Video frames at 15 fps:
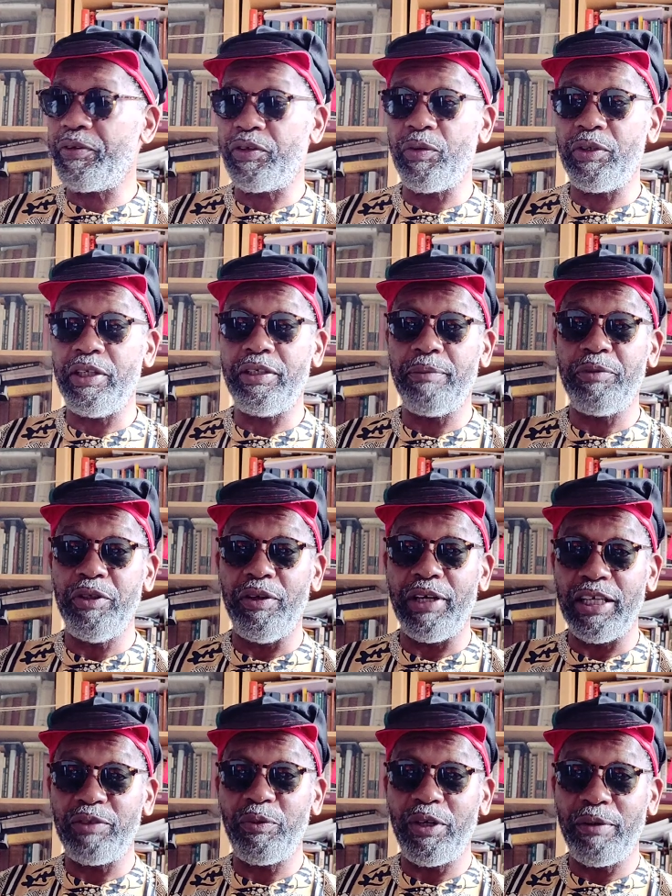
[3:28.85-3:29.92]
So it's up, you know,
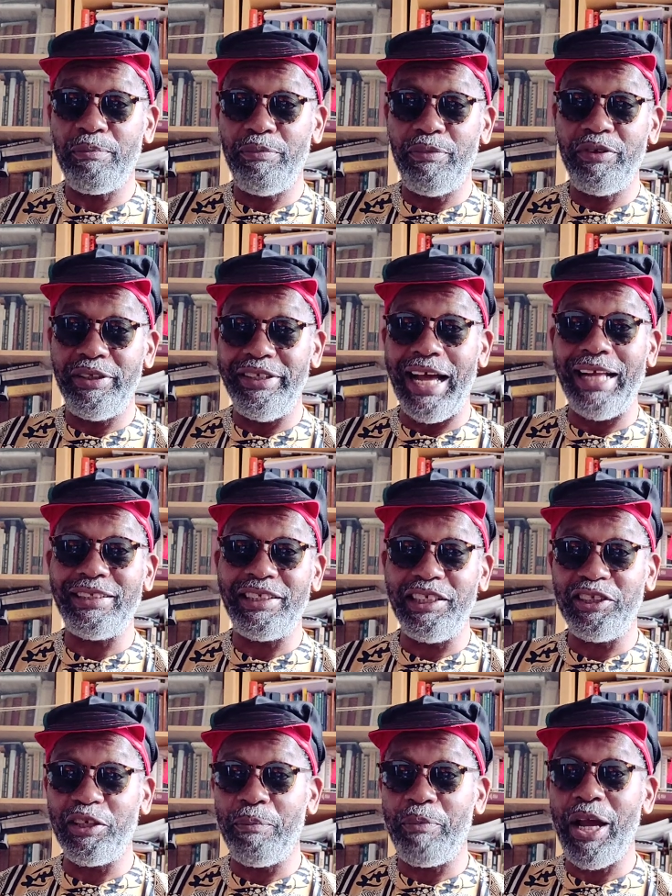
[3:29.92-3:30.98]
that's where the
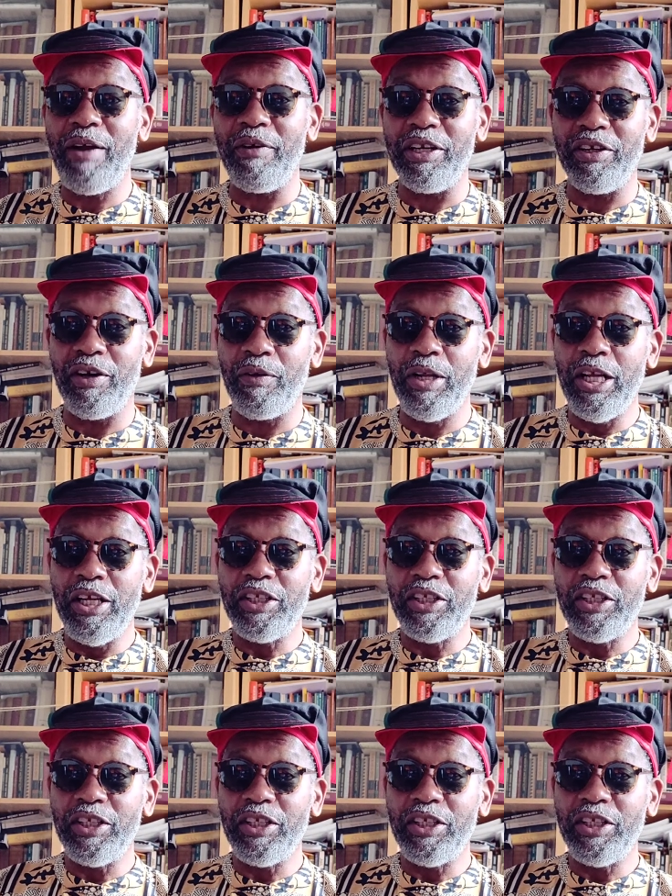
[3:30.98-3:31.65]
Nazis are buried, you know.